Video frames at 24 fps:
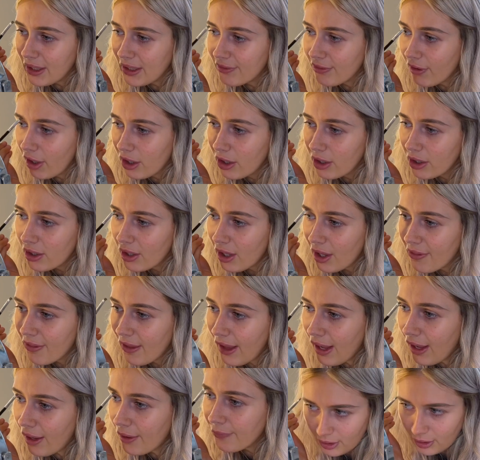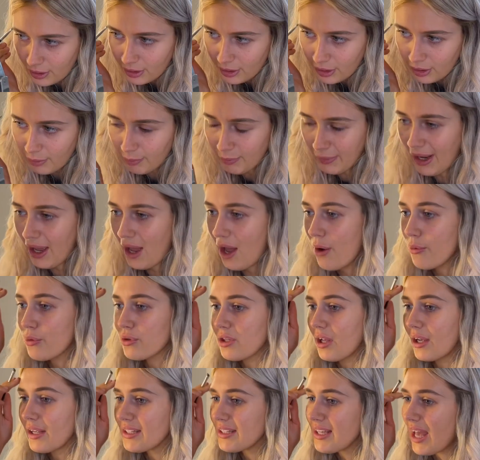I look like that. My hair was
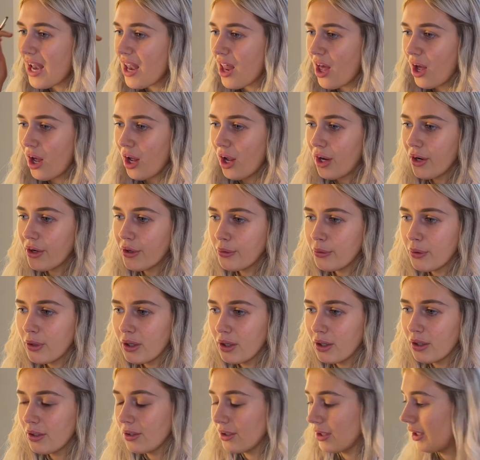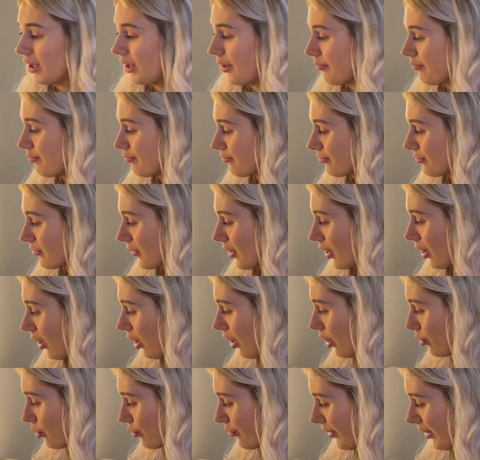like yellow.
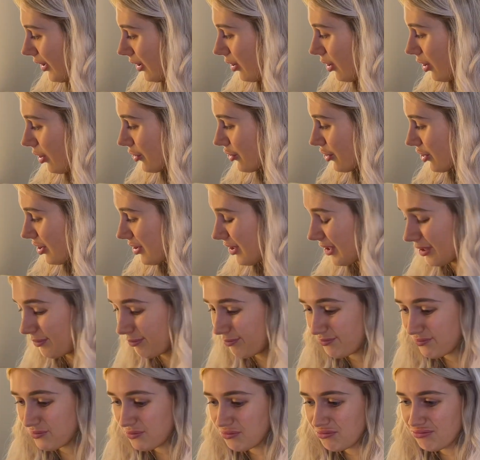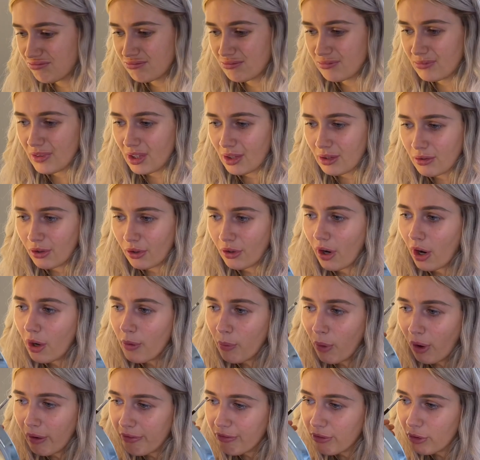I think I just don't know
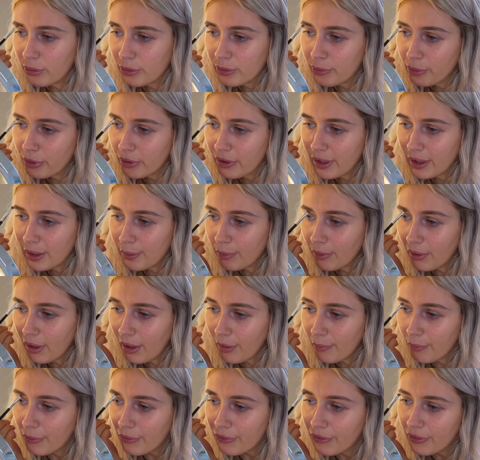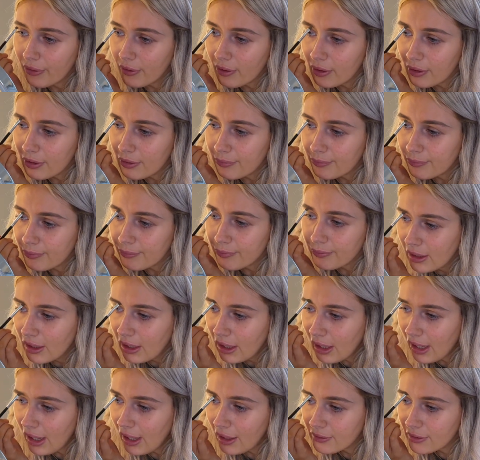what I thought was pretty, but wasn't that.
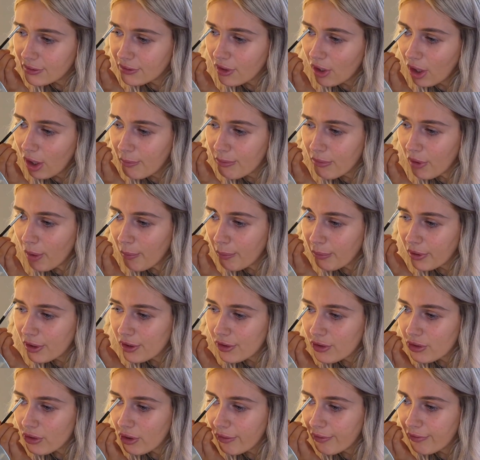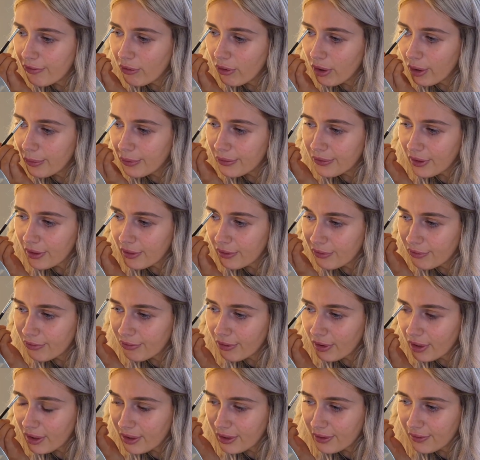At the time though, I'm pretty sure I thought I was like
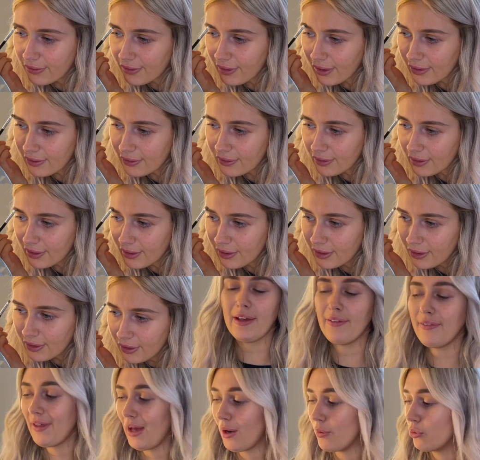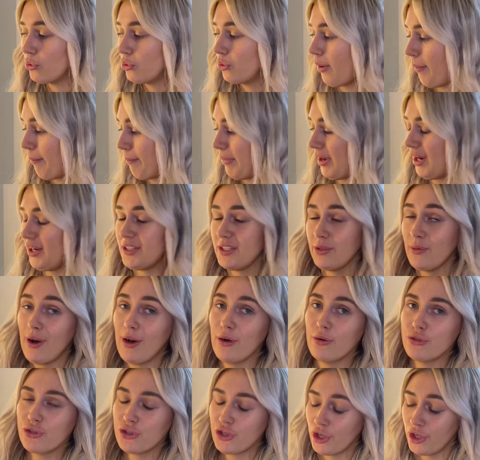fucking sexy. And that will bloody well
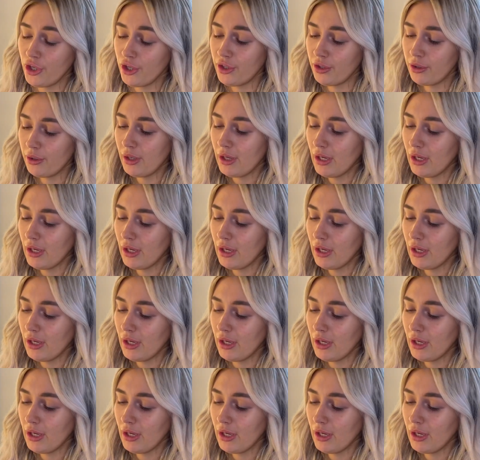do.